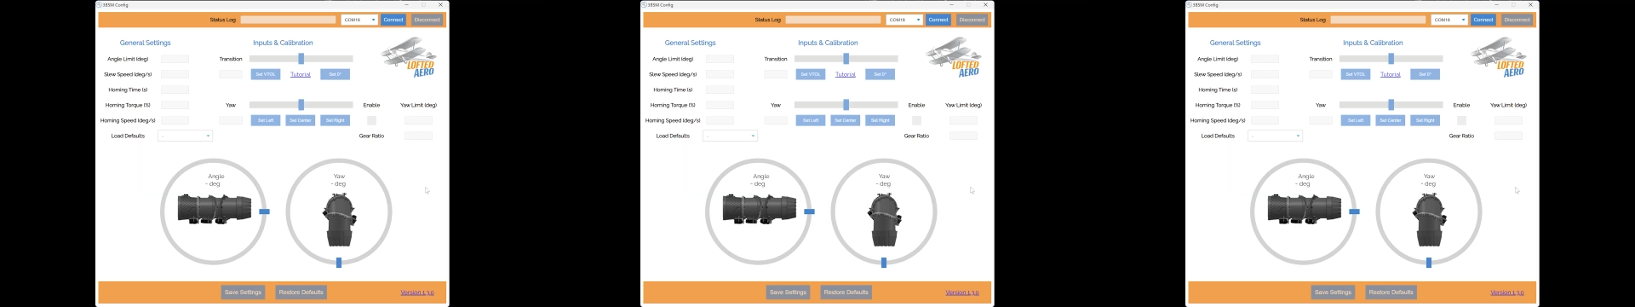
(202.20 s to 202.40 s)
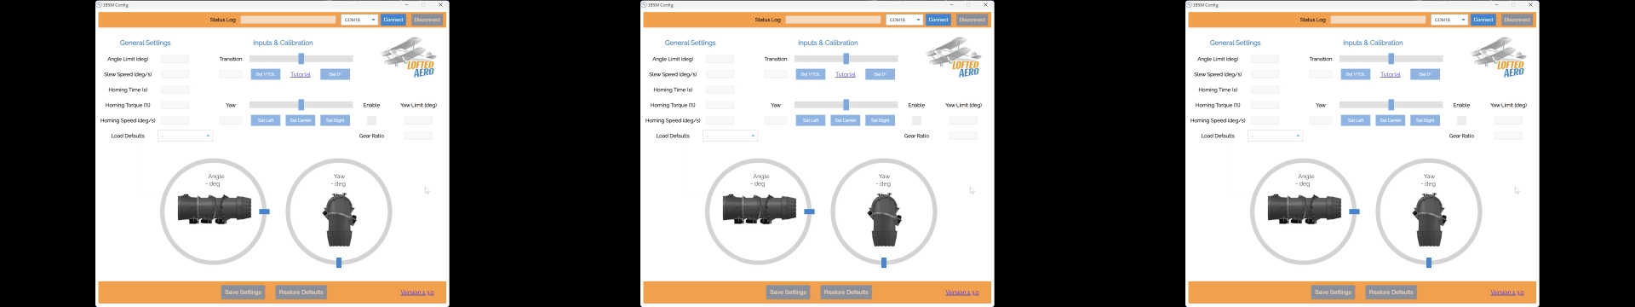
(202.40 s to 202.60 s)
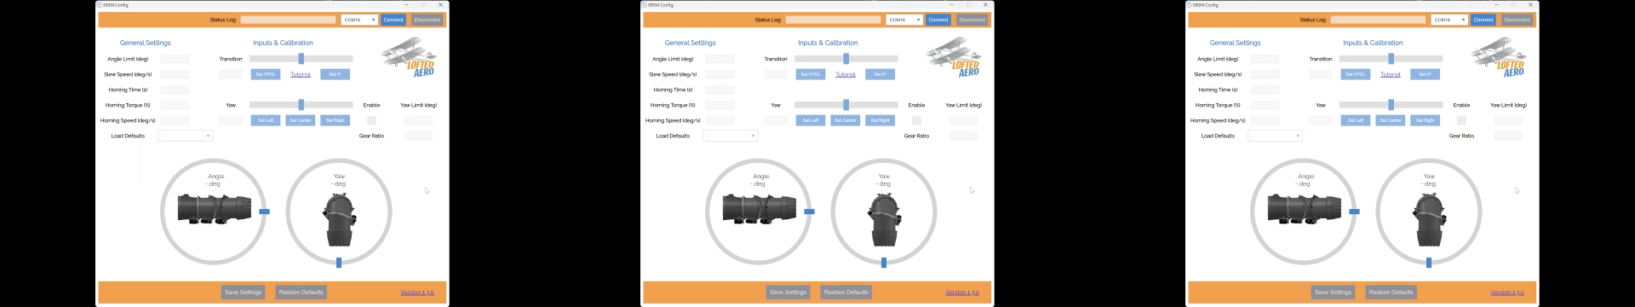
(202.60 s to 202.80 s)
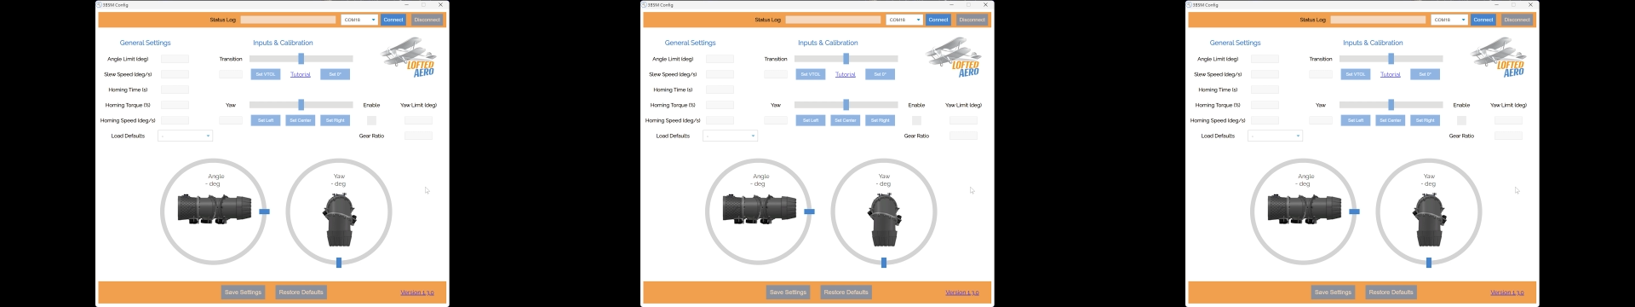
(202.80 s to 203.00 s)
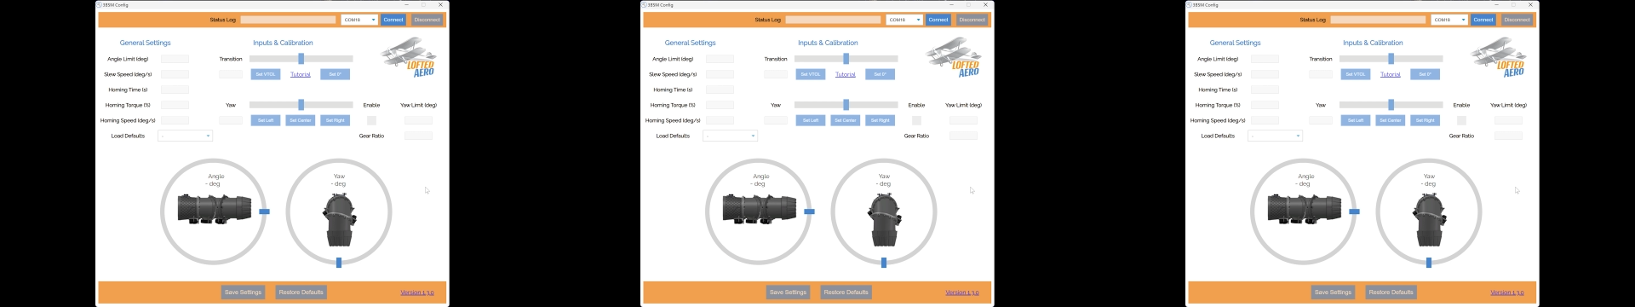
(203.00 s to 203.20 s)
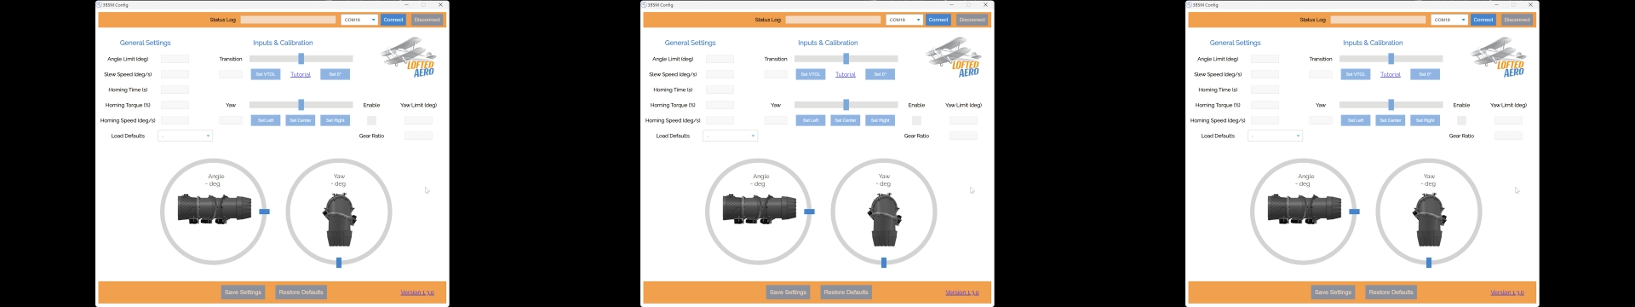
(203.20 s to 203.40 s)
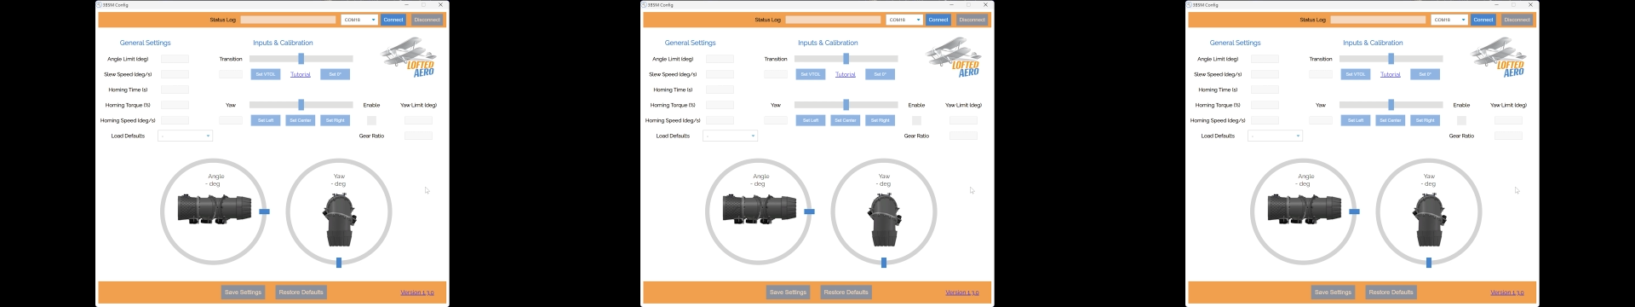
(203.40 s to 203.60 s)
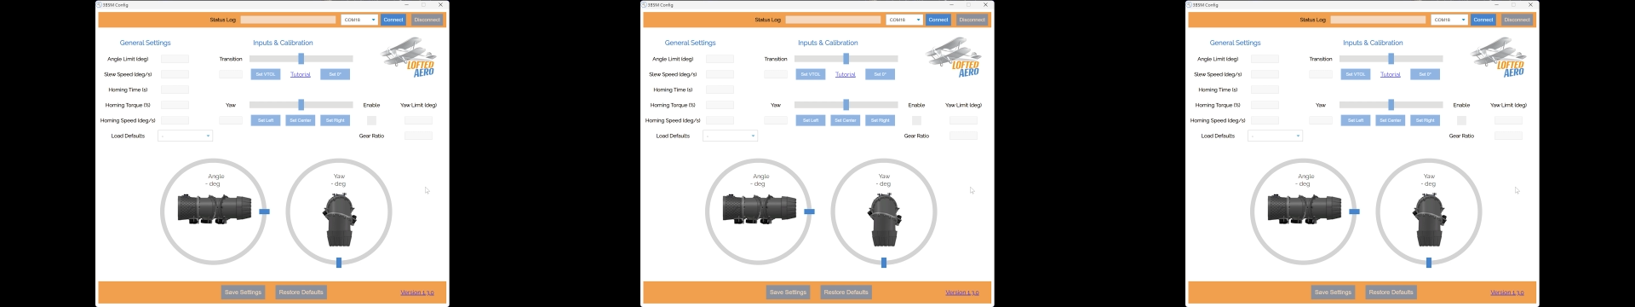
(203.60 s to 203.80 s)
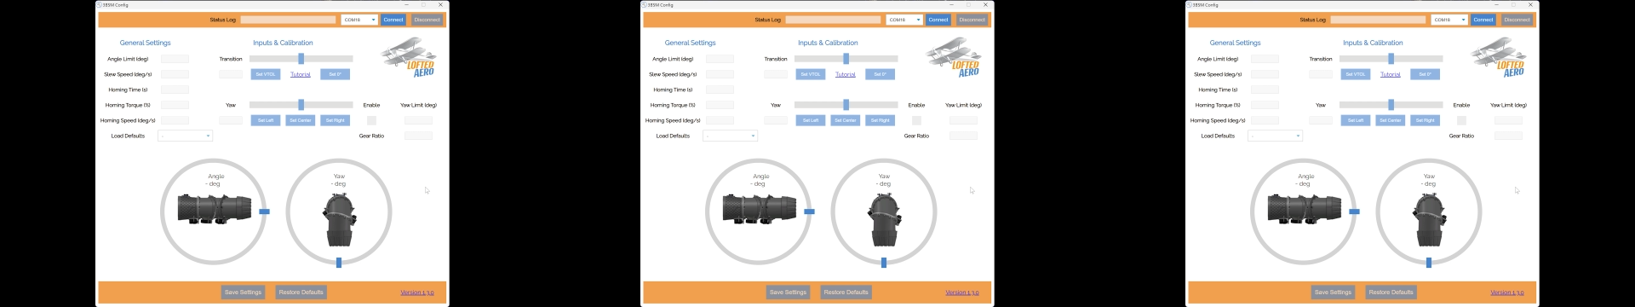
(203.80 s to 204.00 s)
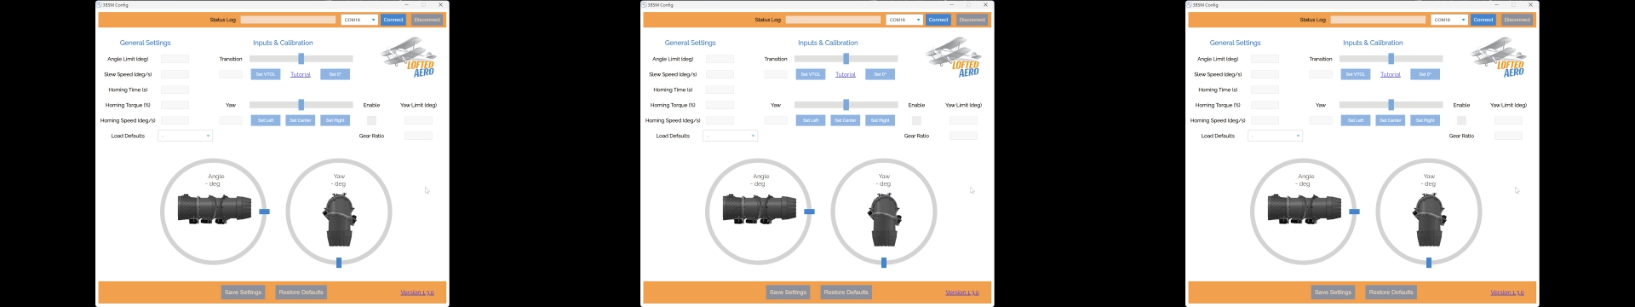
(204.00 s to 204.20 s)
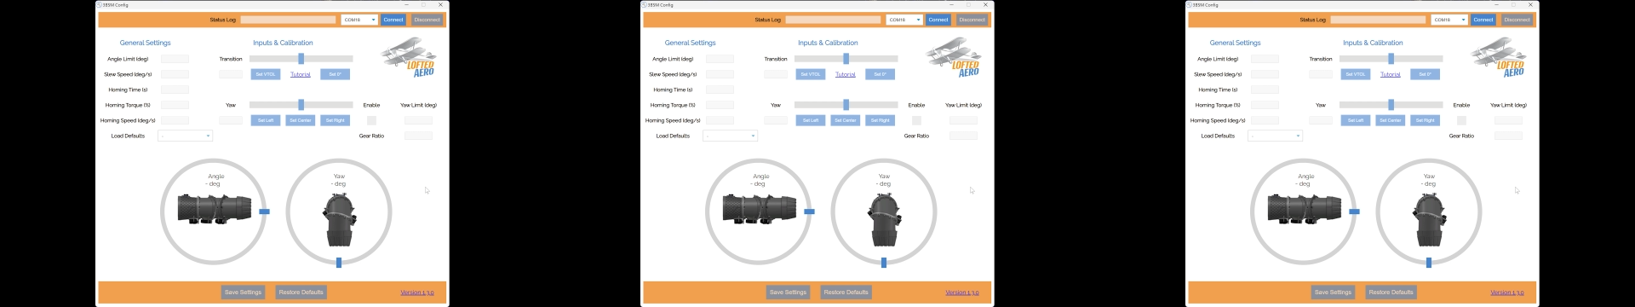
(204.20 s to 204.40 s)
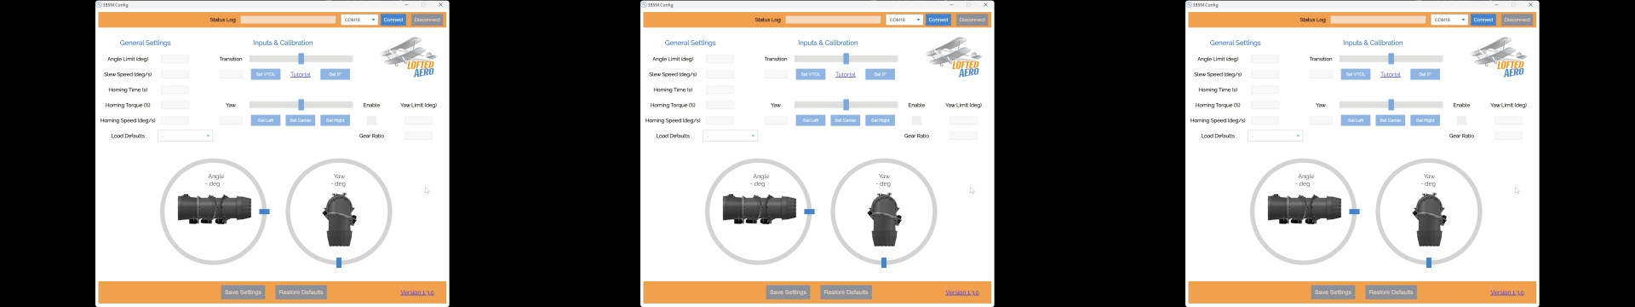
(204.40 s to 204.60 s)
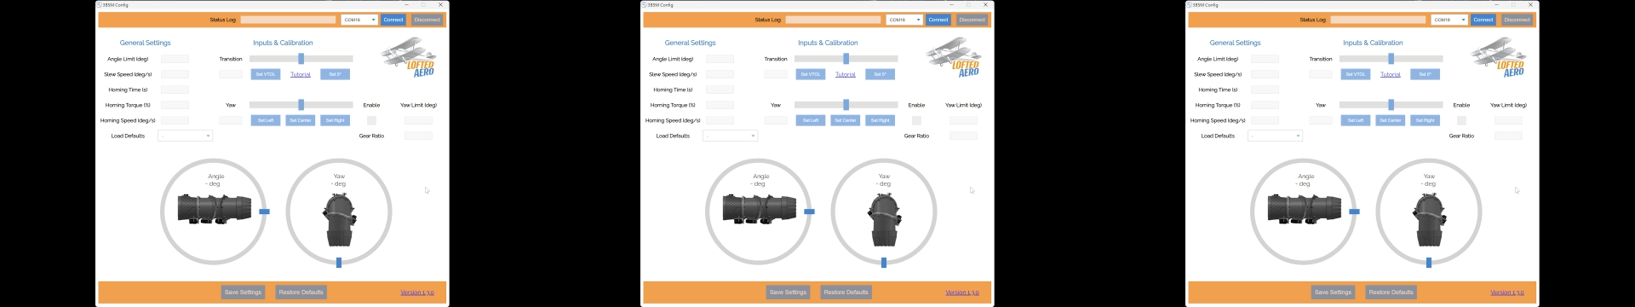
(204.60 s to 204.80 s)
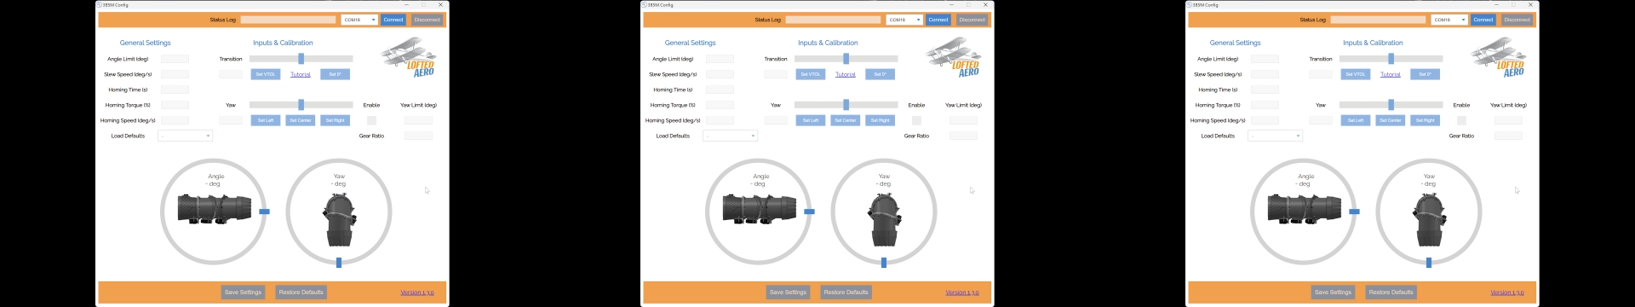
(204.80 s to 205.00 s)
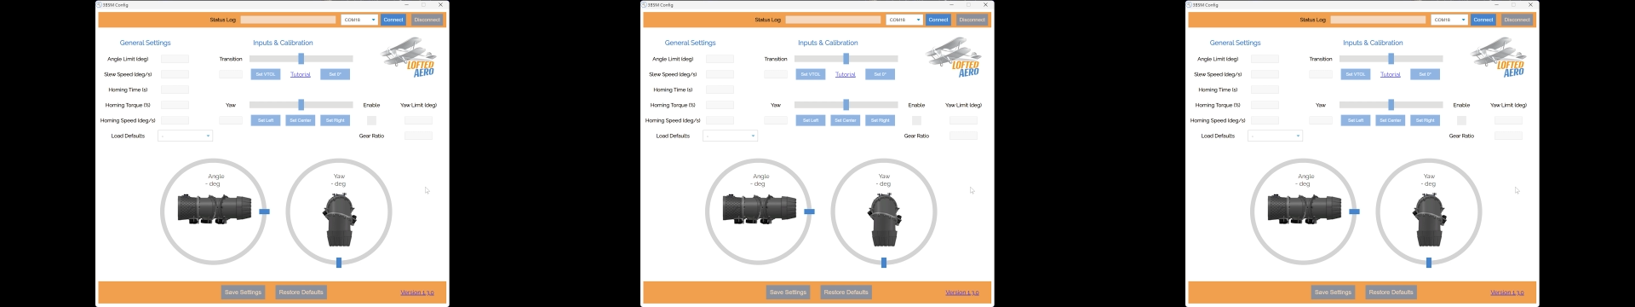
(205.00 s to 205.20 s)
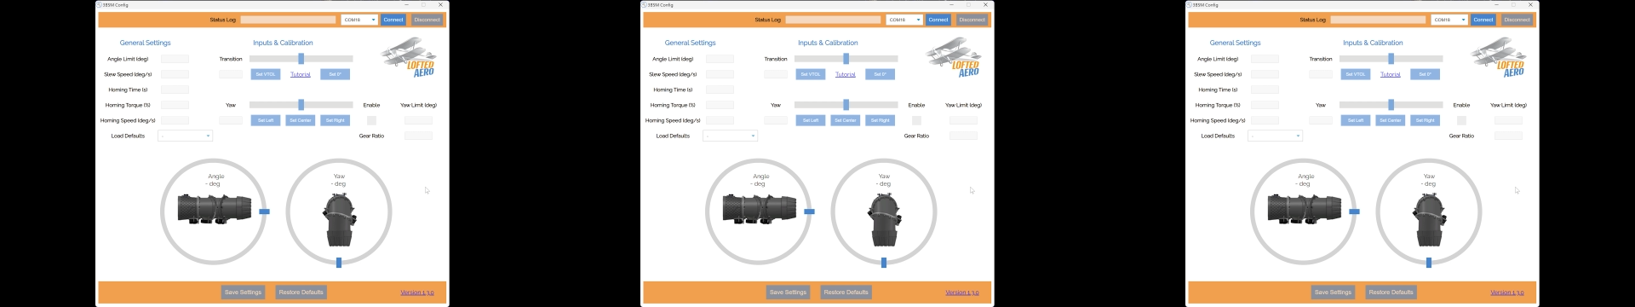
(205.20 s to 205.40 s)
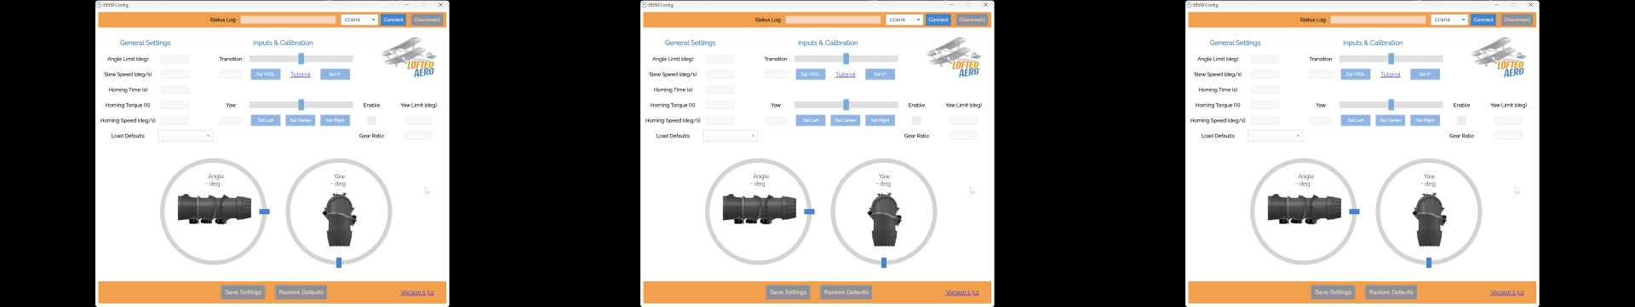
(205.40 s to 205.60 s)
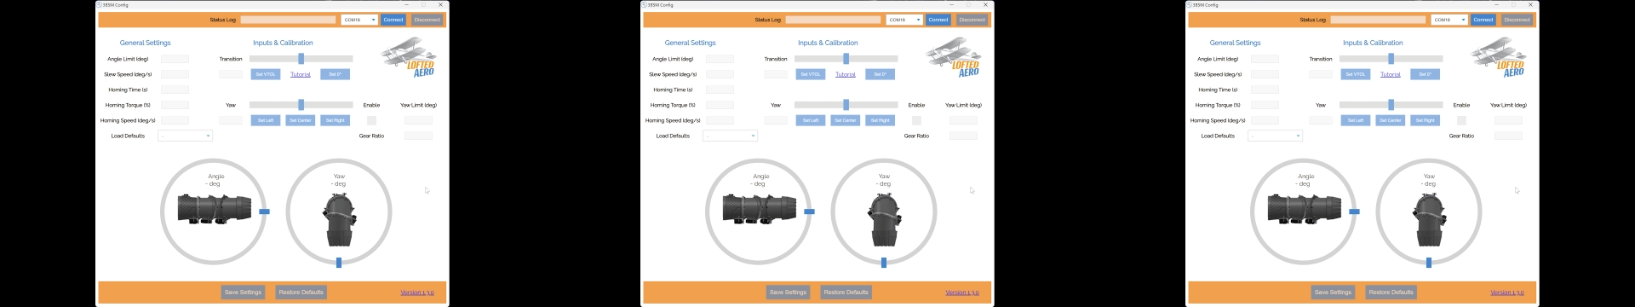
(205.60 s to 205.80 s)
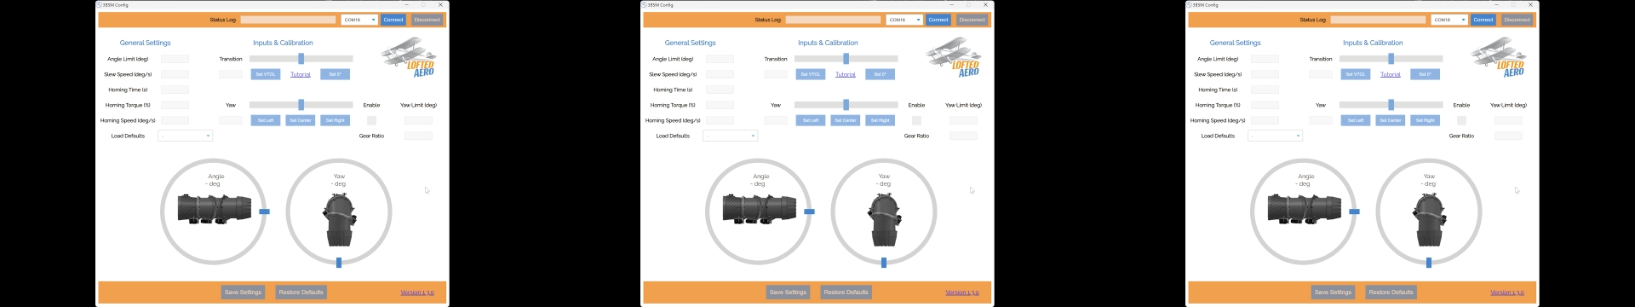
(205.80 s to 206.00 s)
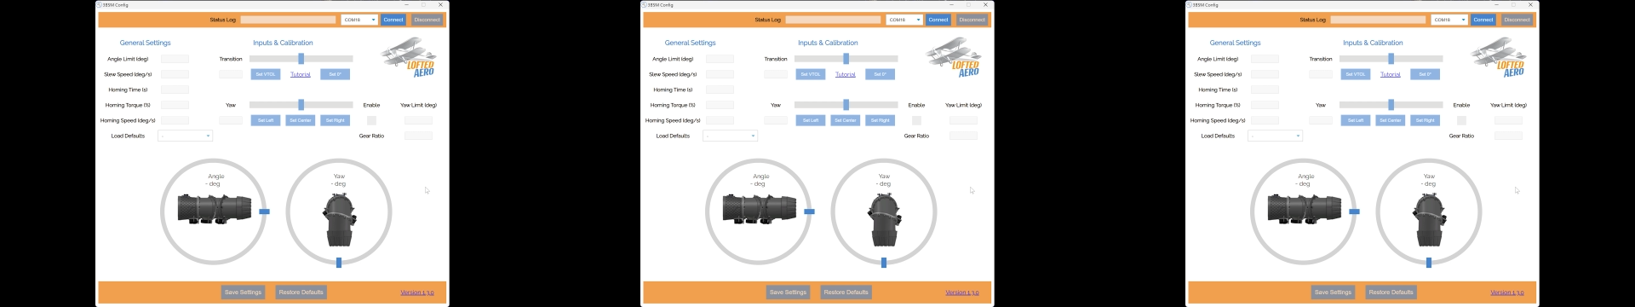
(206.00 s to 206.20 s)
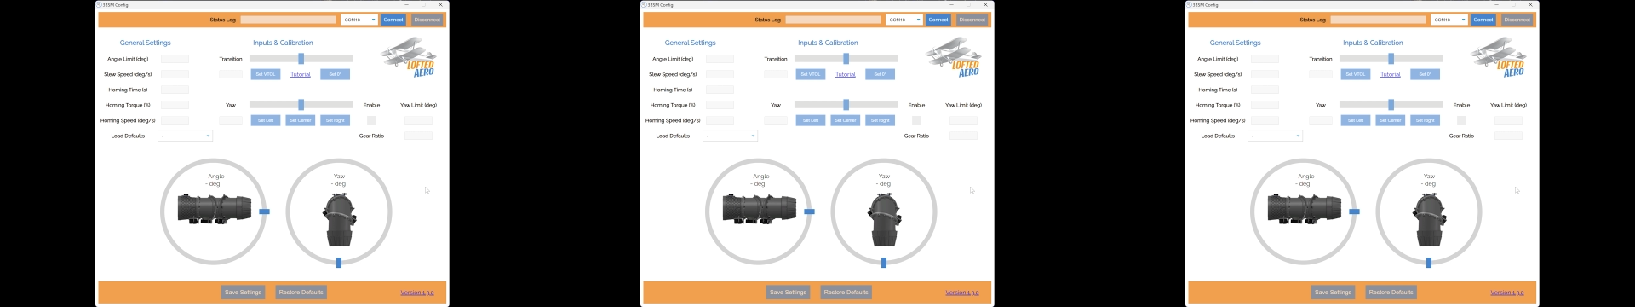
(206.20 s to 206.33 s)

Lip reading: No face is visible, so there are no lips to read.